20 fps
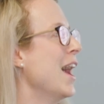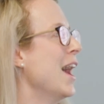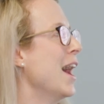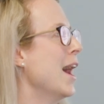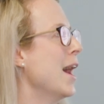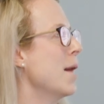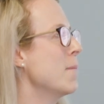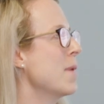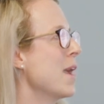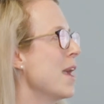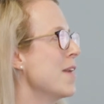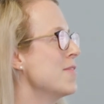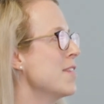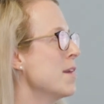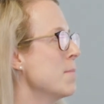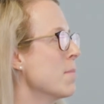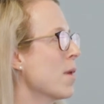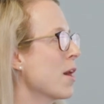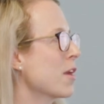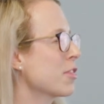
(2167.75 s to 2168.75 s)
And
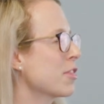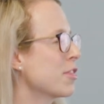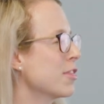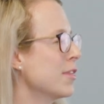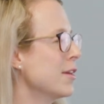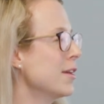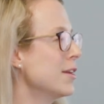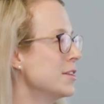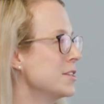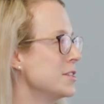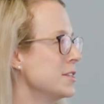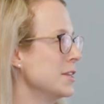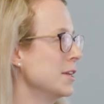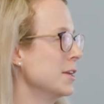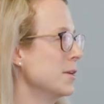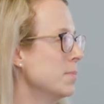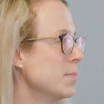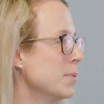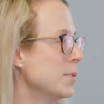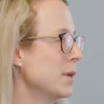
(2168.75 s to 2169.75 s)
then my third
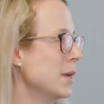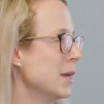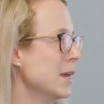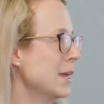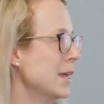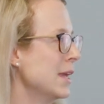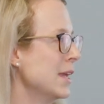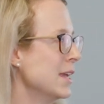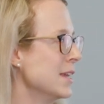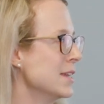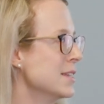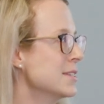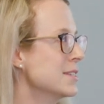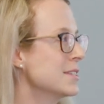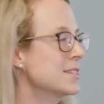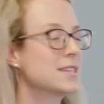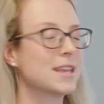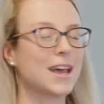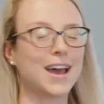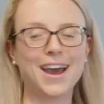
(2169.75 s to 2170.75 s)
tip
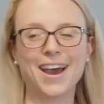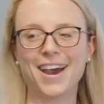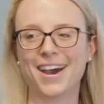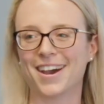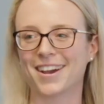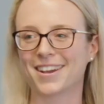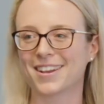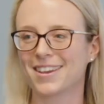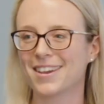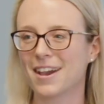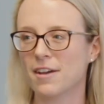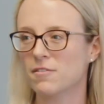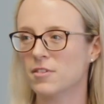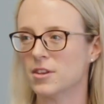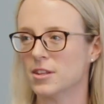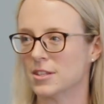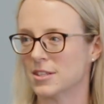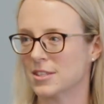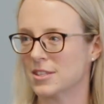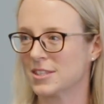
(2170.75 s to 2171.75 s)
is
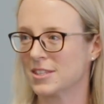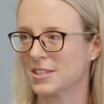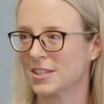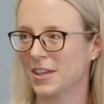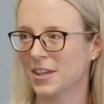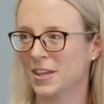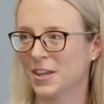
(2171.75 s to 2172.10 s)
governance.